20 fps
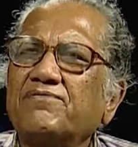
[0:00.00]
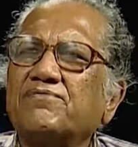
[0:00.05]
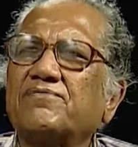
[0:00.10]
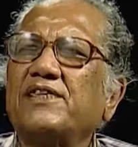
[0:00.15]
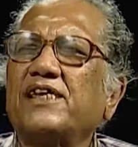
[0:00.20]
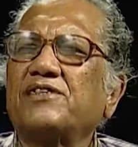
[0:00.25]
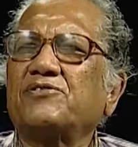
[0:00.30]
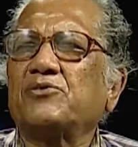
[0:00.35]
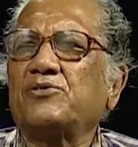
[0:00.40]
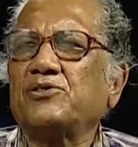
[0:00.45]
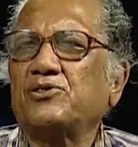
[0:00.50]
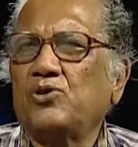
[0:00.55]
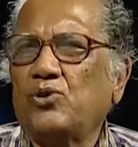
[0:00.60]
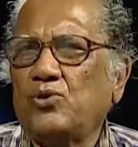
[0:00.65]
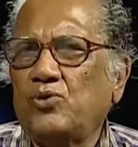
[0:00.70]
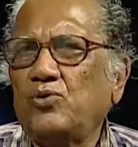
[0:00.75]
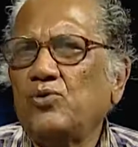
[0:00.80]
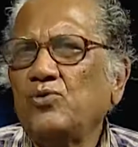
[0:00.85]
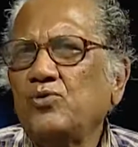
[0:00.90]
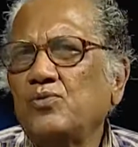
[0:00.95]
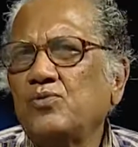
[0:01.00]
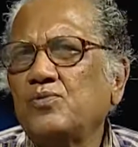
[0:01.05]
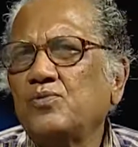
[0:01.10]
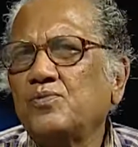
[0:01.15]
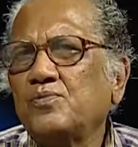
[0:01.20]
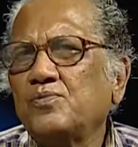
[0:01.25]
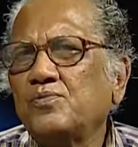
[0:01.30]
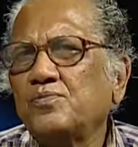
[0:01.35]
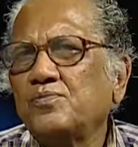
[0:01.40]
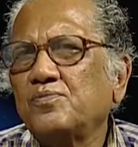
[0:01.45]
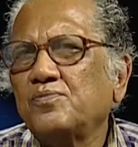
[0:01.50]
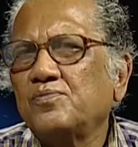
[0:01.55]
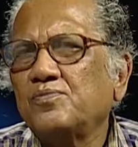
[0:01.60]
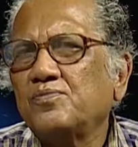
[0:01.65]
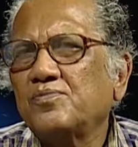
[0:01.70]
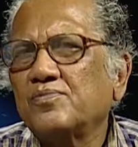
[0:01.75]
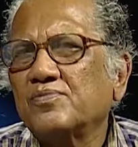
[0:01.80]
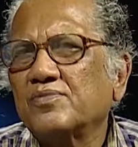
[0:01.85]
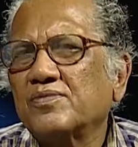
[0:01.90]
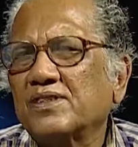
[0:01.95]
that we know,
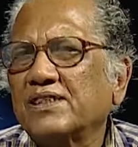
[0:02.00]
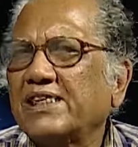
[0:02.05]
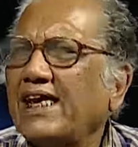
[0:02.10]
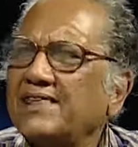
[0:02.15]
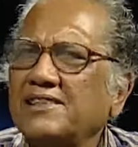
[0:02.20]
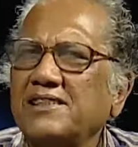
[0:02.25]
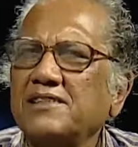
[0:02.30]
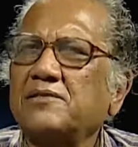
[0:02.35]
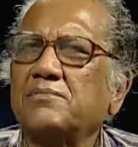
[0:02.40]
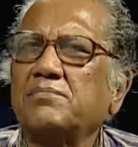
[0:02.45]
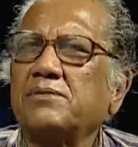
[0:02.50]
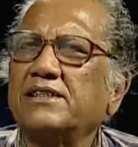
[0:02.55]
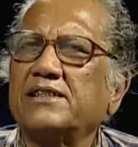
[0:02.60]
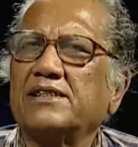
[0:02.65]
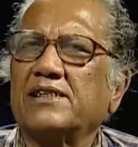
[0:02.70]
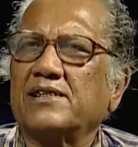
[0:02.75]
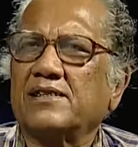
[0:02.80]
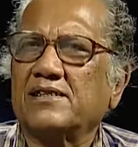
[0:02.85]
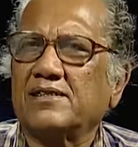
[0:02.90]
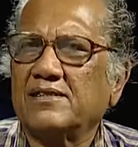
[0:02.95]
that is missing.